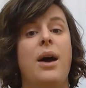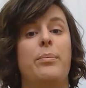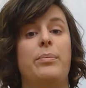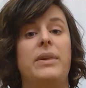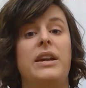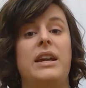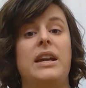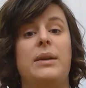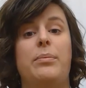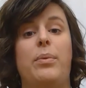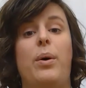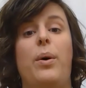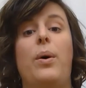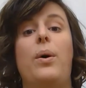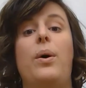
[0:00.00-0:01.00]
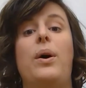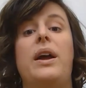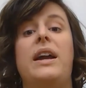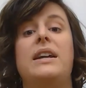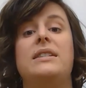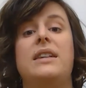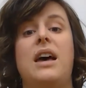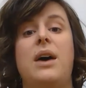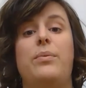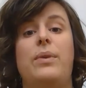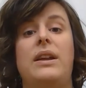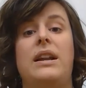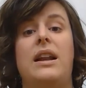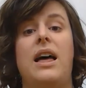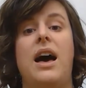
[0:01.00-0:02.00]
me boys are
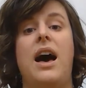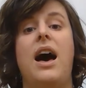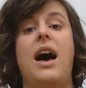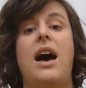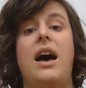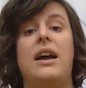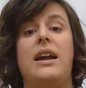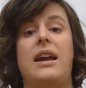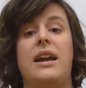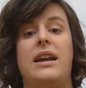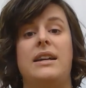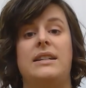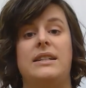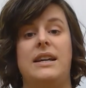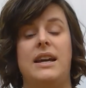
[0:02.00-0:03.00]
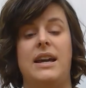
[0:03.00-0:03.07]
delighted.